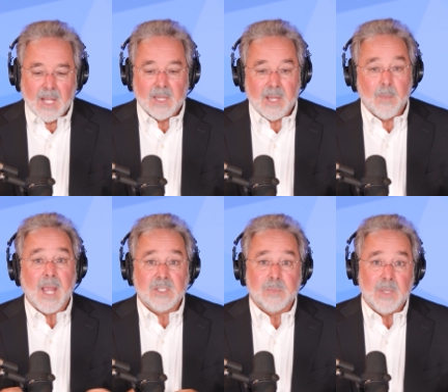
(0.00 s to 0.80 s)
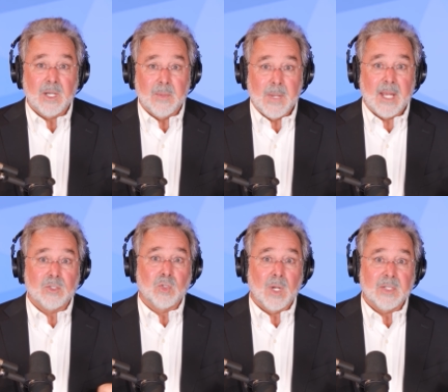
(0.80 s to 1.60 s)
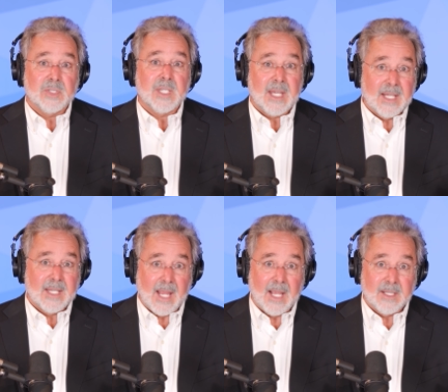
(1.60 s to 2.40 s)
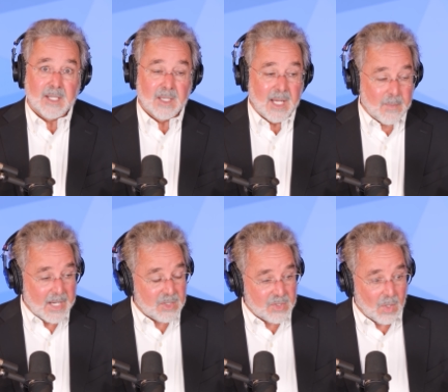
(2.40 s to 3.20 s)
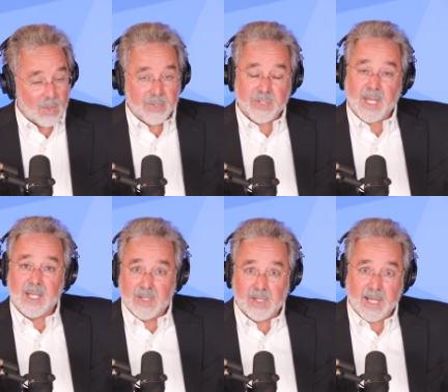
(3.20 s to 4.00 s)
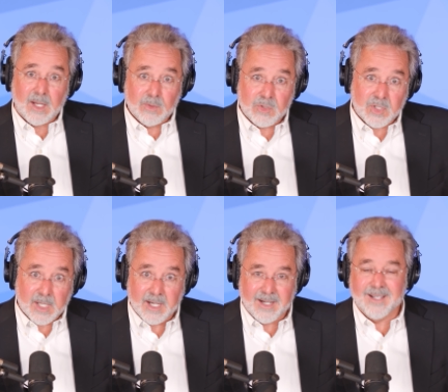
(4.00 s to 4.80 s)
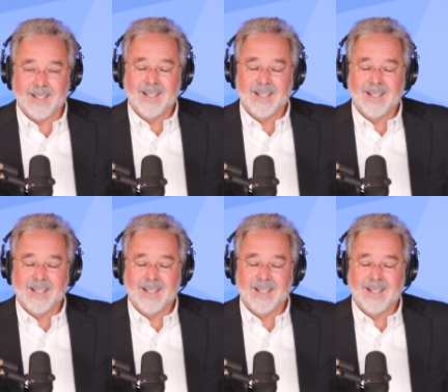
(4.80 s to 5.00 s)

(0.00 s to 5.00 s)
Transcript: let my spirit man trust in that. Let my soul stay in the lounge chair